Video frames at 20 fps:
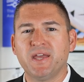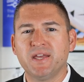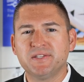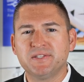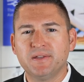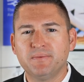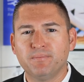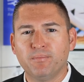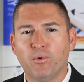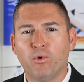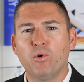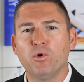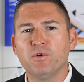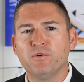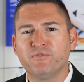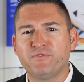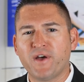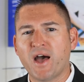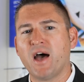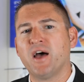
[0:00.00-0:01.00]
Is it
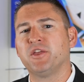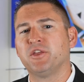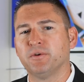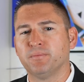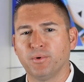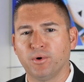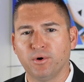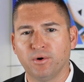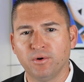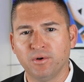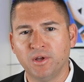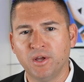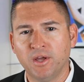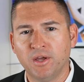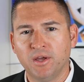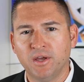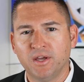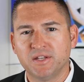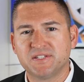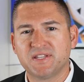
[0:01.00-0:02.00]
more valuable
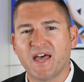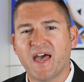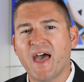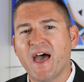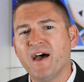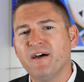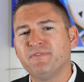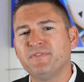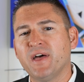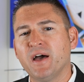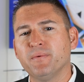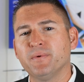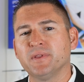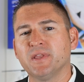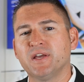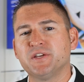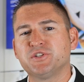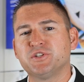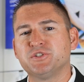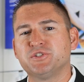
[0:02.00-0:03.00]
to have that
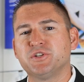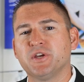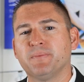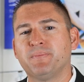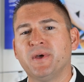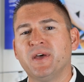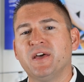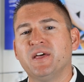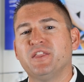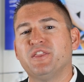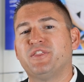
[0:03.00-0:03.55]
relationship